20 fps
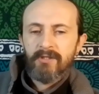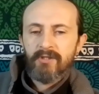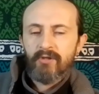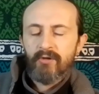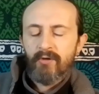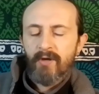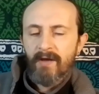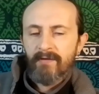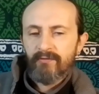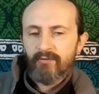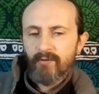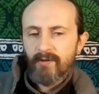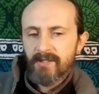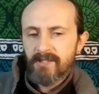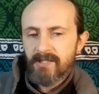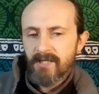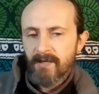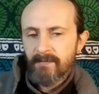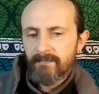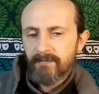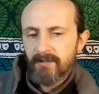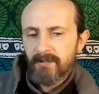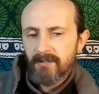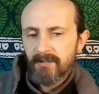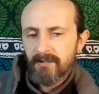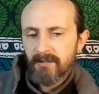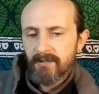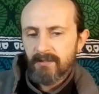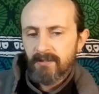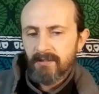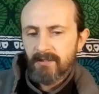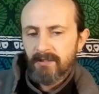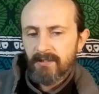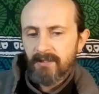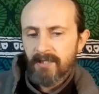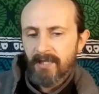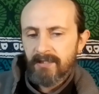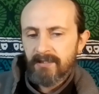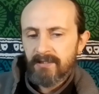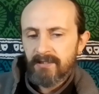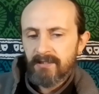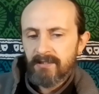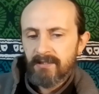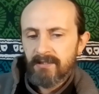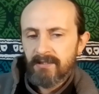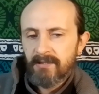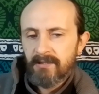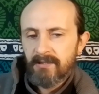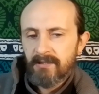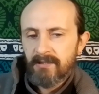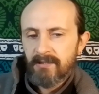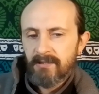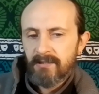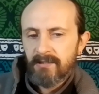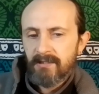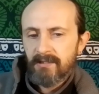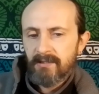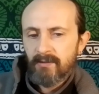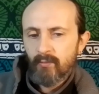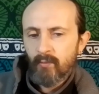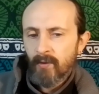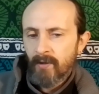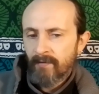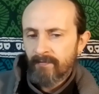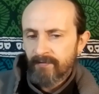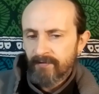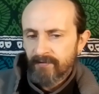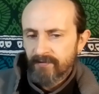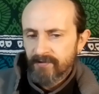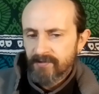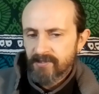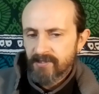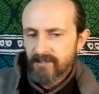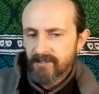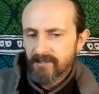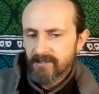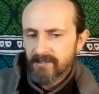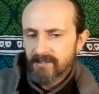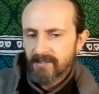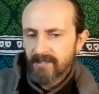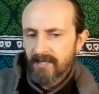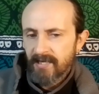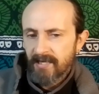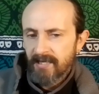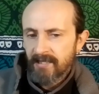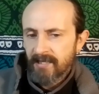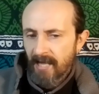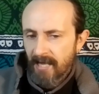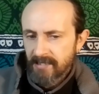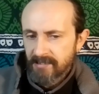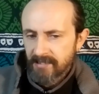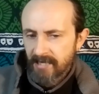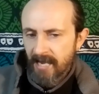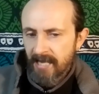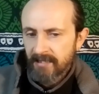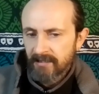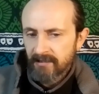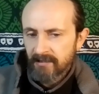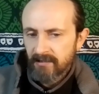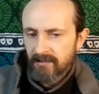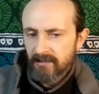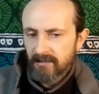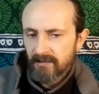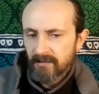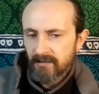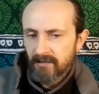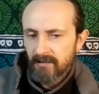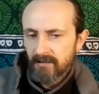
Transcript: So you have to accept that whatever this is, it has ended.